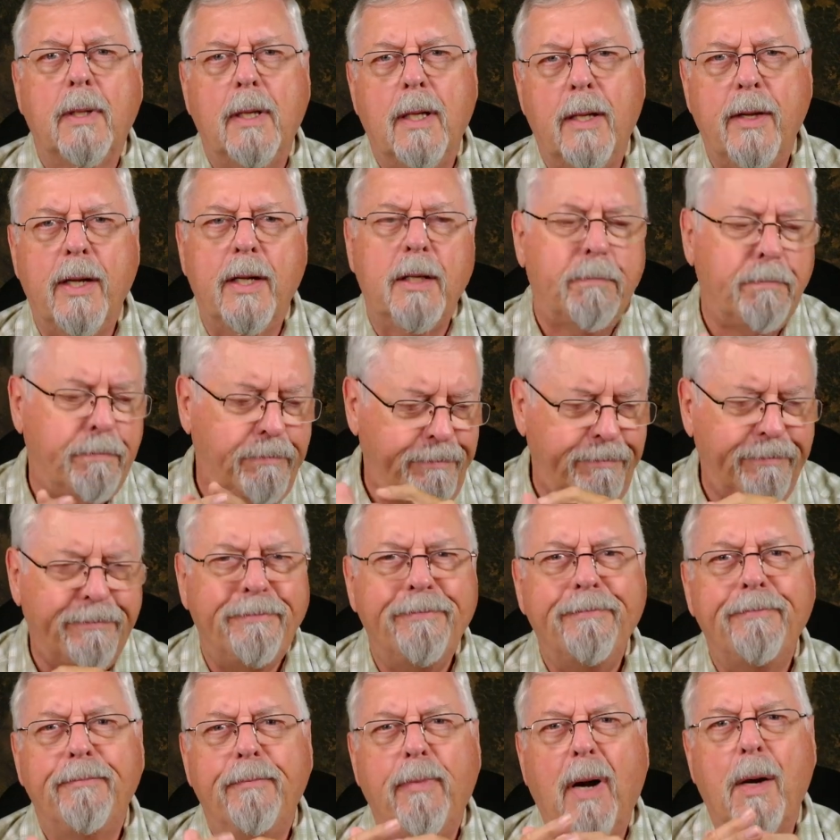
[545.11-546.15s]
And then
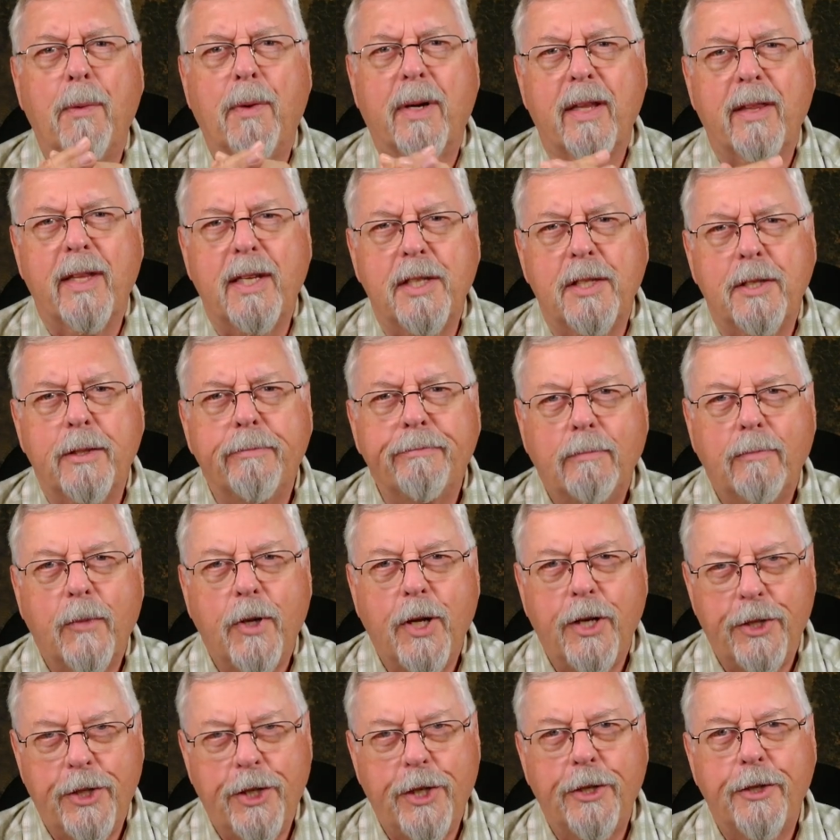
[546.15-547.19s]
buy one of these.
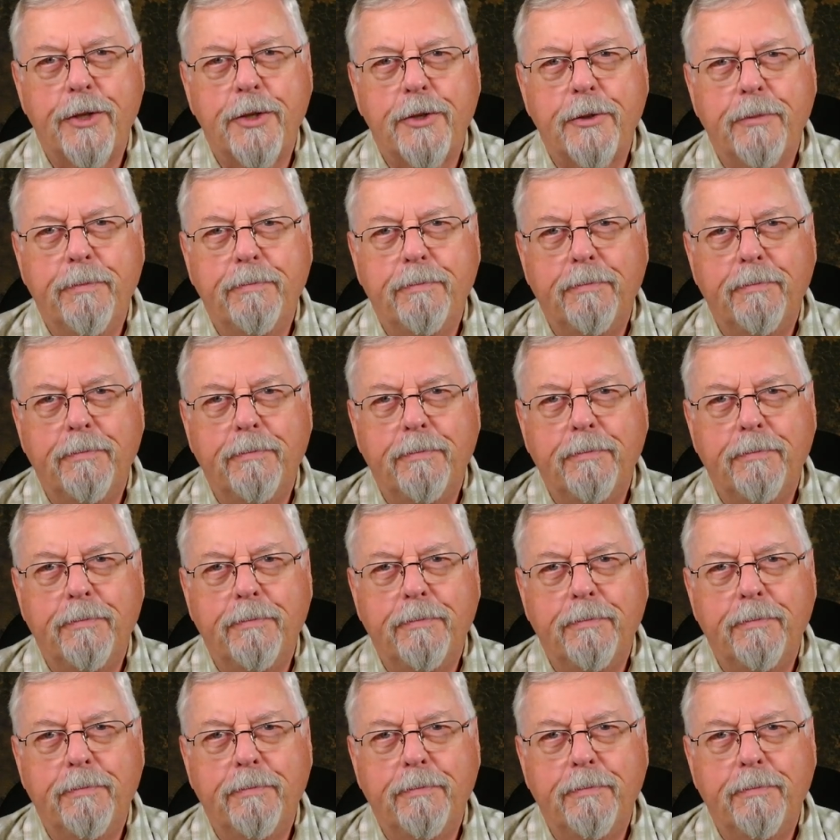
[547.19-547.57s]
Cheers.